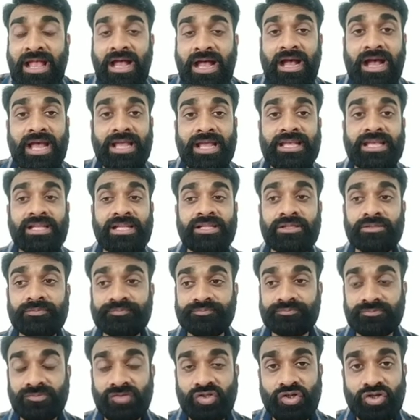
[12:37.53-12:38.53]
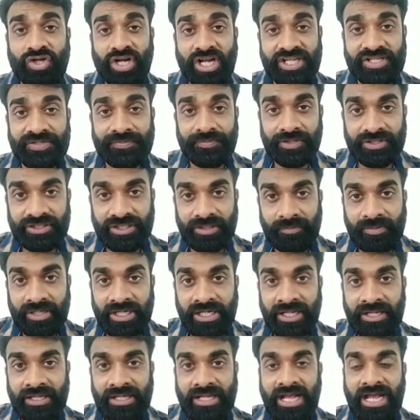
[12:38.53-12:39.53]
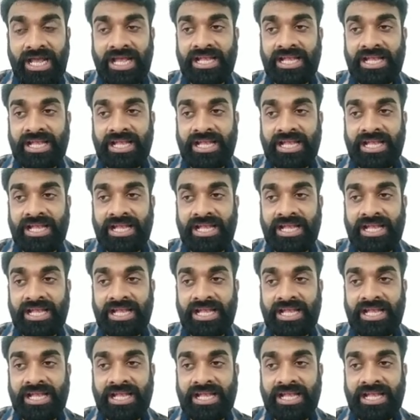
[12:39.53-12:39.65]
I can transfer the money,